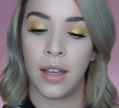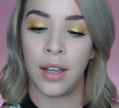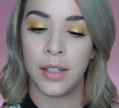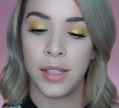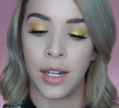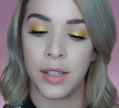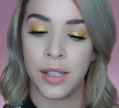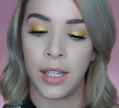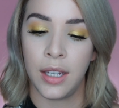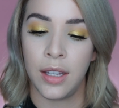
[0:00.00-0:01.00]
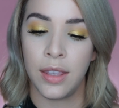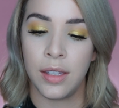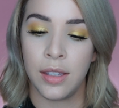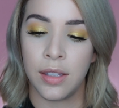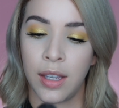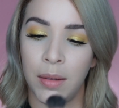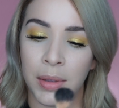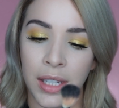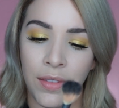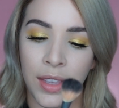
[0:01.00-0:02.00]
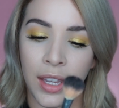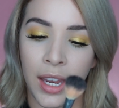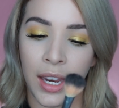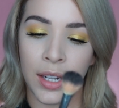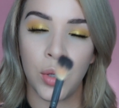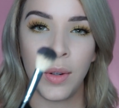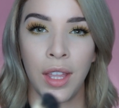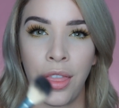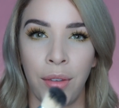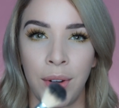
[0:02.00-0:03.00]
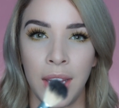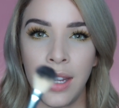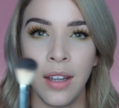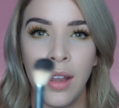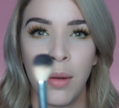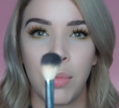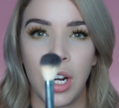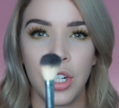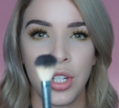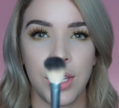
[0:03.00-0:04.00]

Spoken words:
Anastasia, this is, I believe, the A23 brush.